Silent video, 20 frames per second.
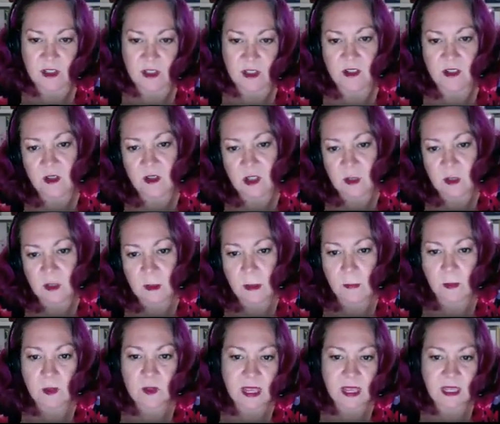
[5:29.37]
newspapers,
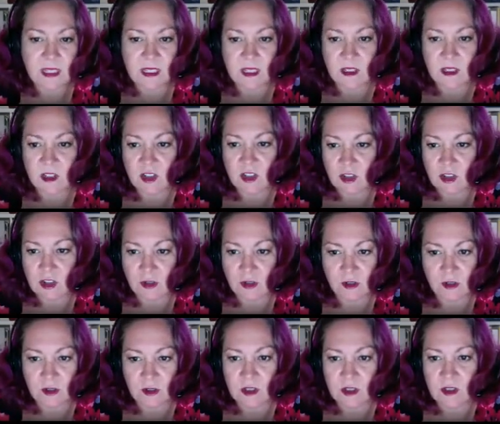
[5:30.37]
magazines,
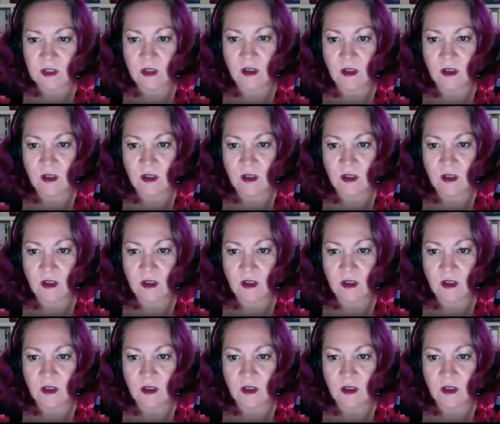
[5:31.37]
journals,